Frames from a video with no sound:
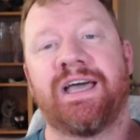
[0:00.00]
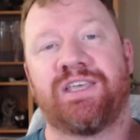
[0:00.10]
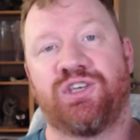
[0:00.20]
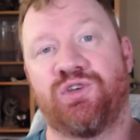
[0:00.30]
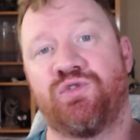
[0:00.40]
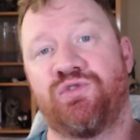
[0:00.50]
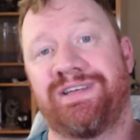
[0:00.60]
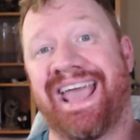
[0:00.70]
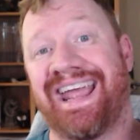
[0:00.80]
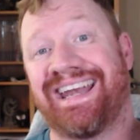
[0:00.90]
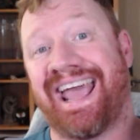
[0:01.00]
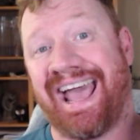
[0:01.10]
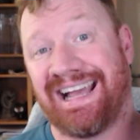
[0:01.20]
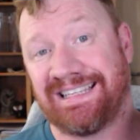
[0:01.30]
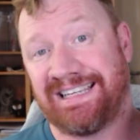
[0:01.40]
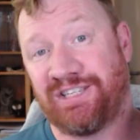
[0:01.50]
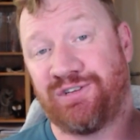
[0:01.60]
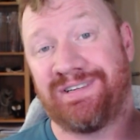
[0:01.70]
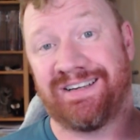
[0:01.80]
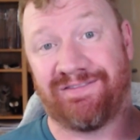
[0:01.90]
You gain access
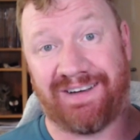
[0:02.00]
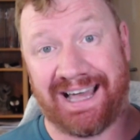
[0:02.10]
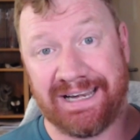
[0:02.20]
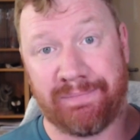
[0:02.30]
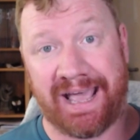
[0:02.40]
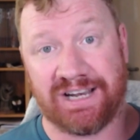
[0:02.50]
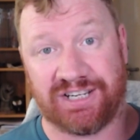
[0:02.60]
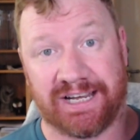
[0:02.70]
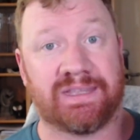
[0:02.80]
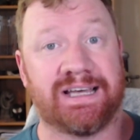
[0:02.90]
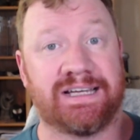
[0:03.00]
to divine magic.